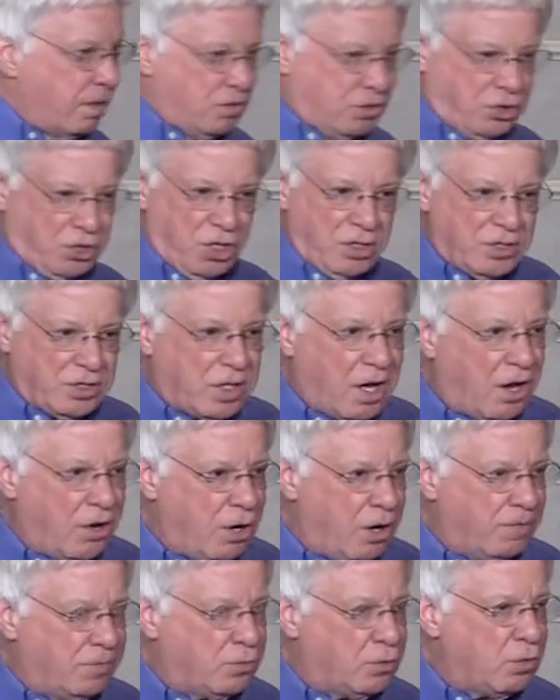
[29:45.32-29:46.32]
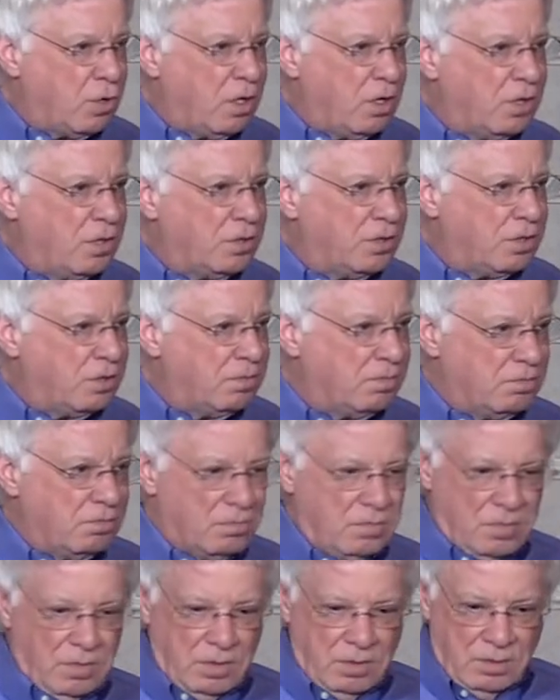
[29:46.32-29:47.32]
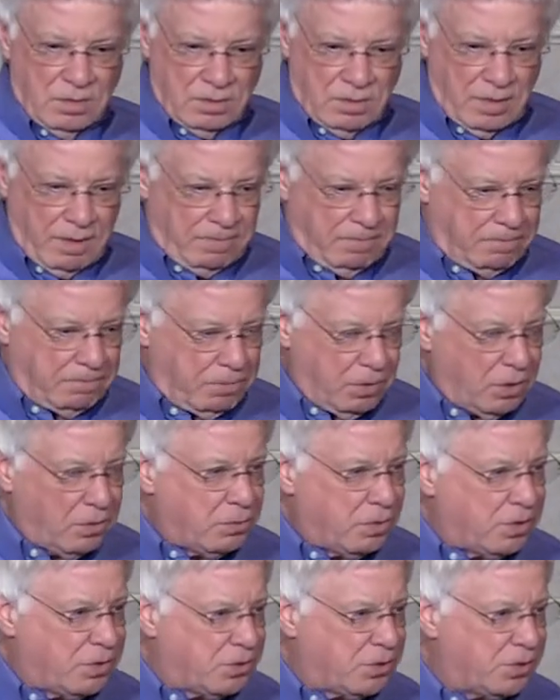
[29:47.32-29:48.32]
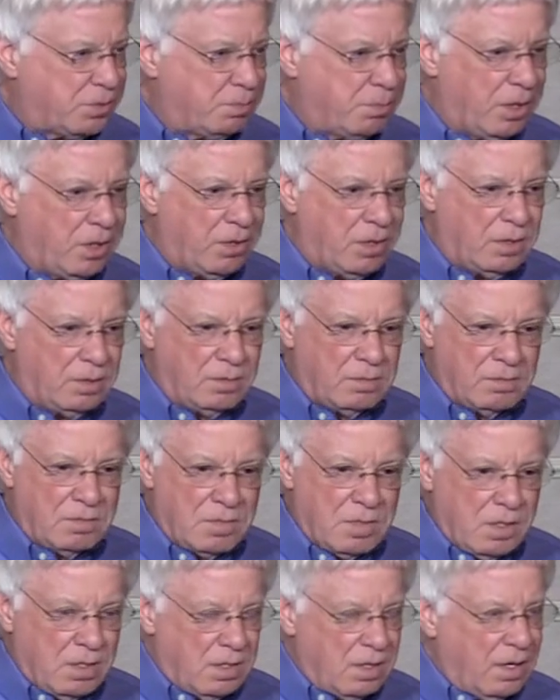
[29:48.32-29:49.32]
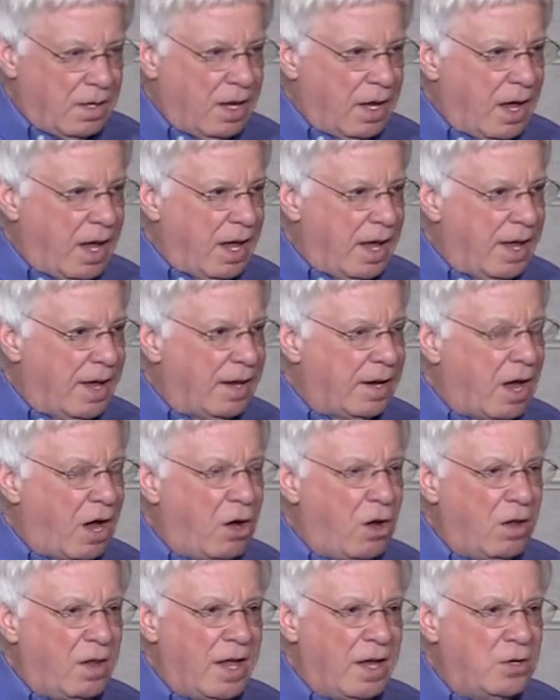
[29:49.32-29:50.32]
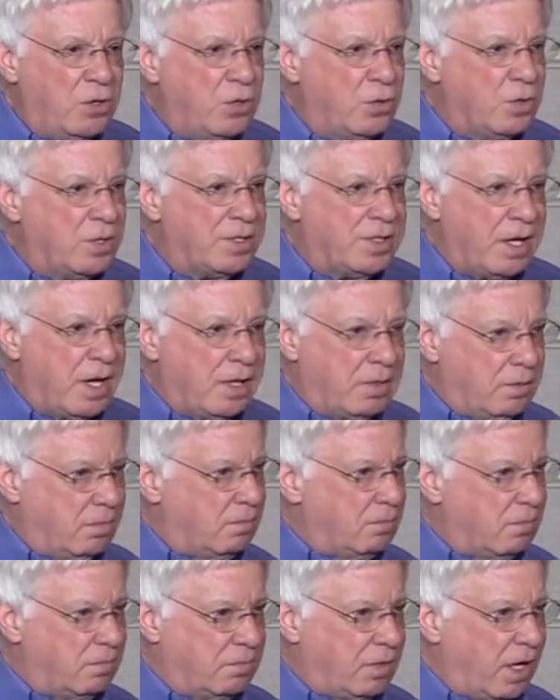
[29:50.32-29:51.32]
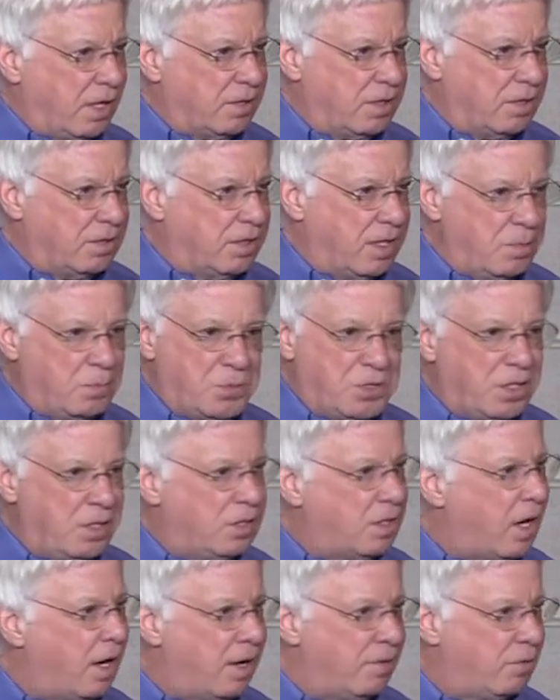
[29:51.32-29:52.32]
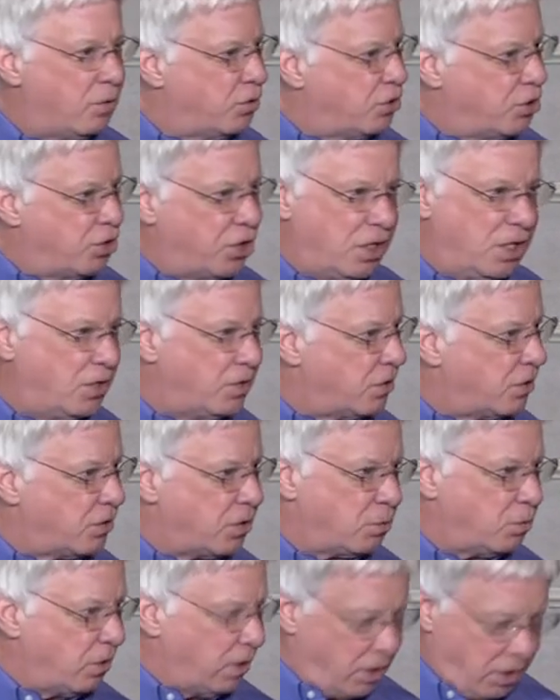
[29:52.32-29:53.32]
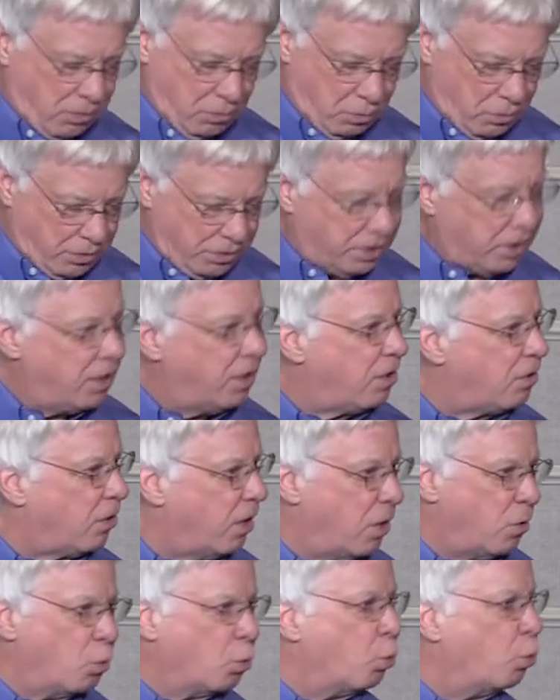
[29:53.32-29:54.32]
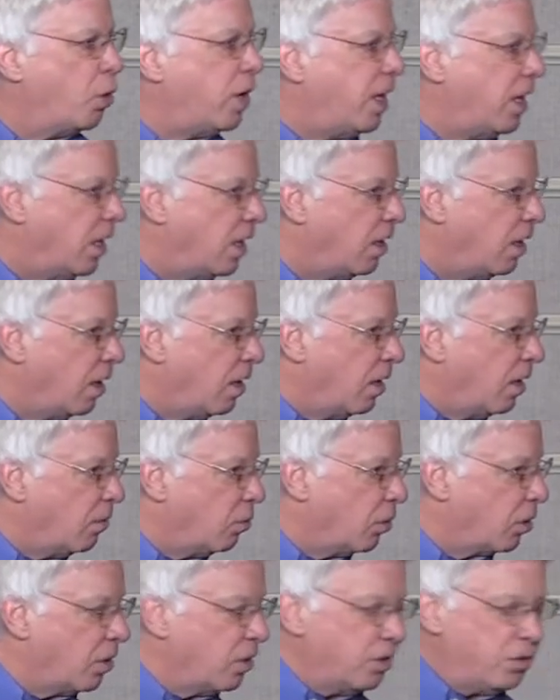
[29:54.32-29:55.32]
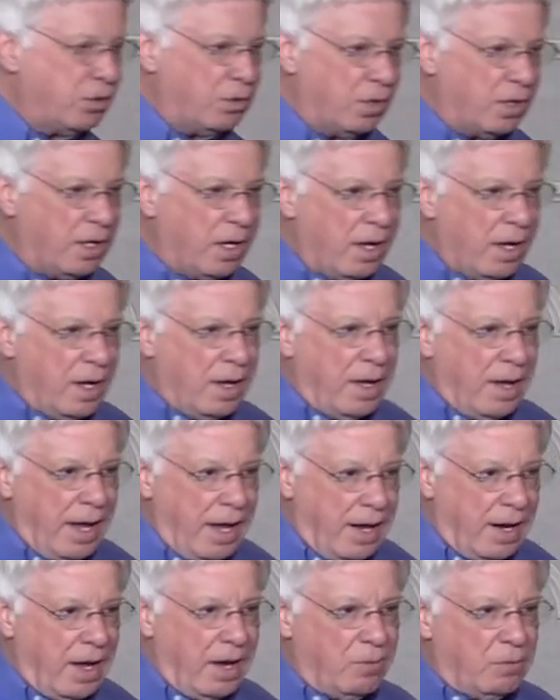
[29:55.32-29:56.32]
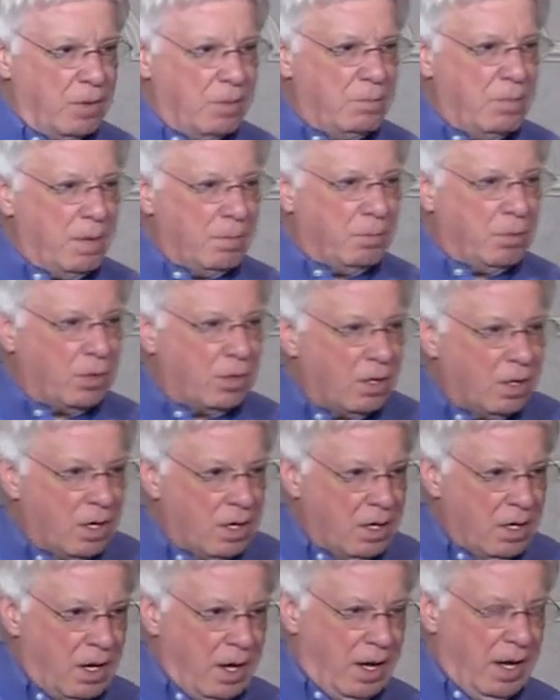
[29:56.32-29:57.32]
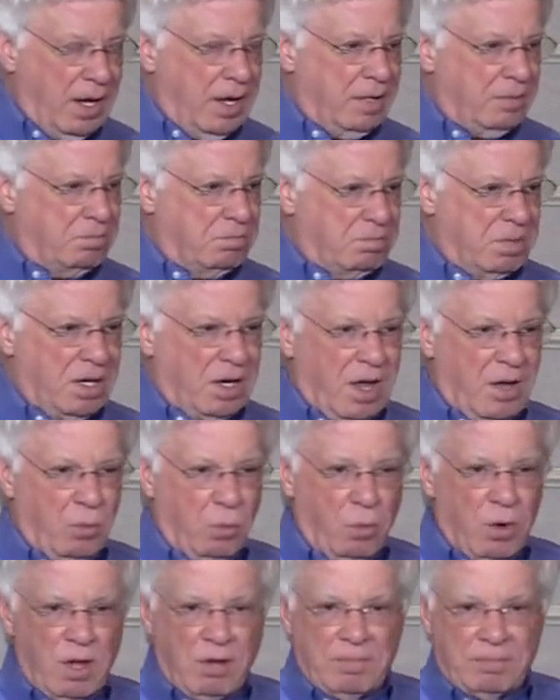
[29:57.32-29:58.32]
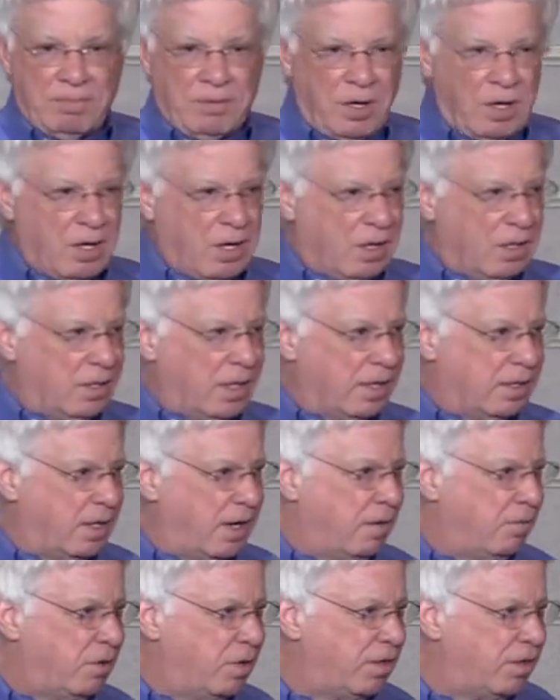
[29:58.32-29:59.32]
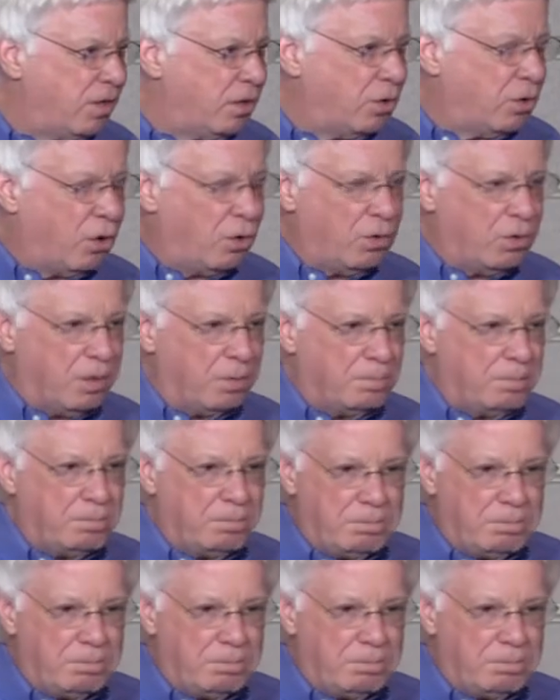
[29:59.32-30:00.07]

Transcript: just got off drugs, got filled with the Spirit, and all I knew is that, like the deep sea diver, Jesus was here and we were going to do it. And I remember I had been on welfare, I'd let everything go to